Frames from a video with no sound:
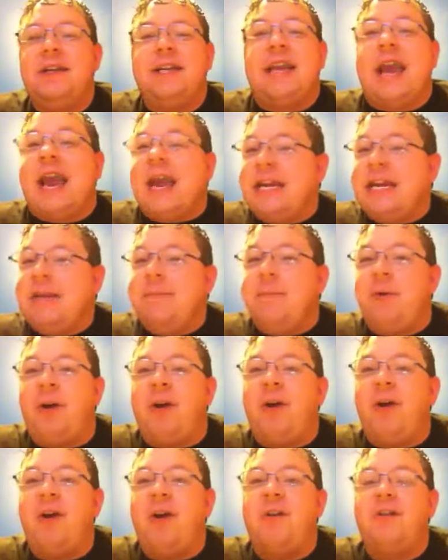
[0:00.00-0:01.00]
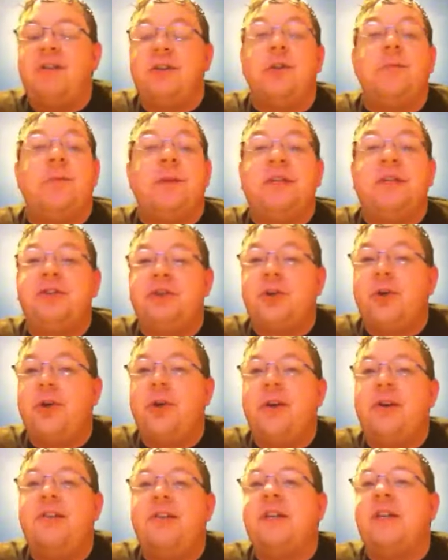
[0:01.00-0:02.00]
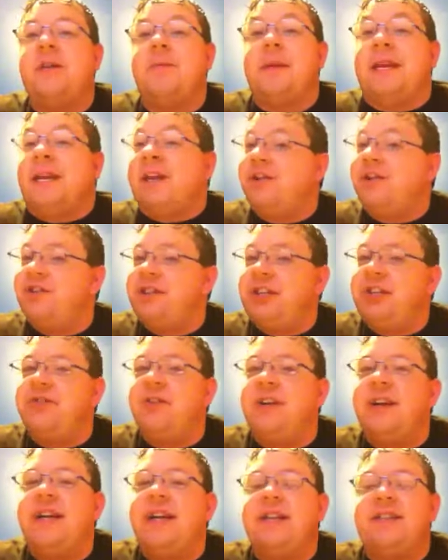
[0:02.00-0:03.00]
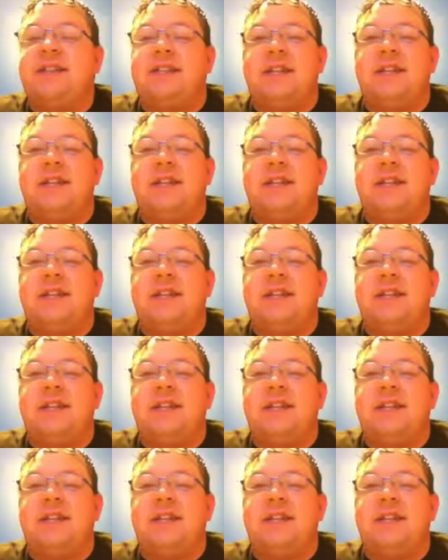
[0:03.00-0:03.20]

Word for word: candy bars, it could be sodas, it could be energy drinks,